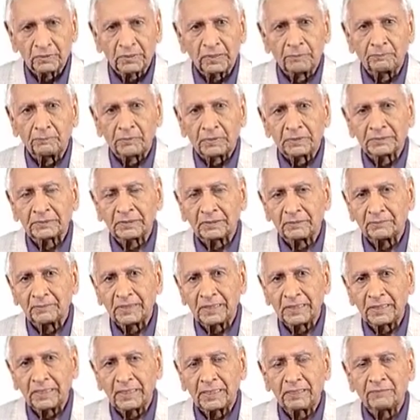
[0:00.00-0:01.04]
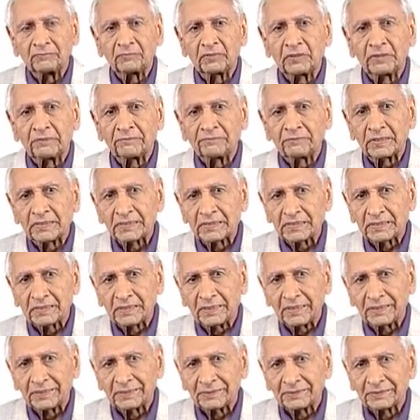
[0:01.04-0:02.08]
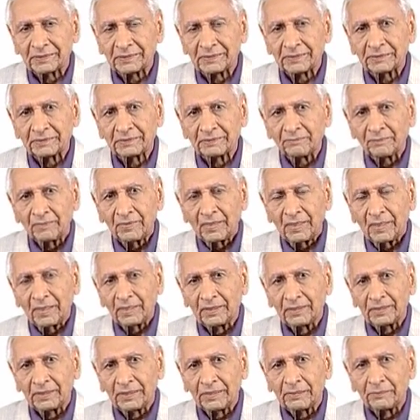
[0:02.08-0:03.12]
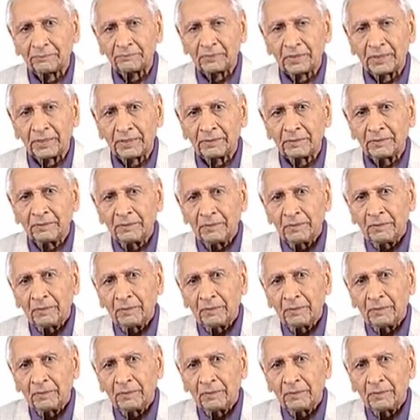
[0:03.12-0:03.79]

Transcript: A person may have different statuses and thereby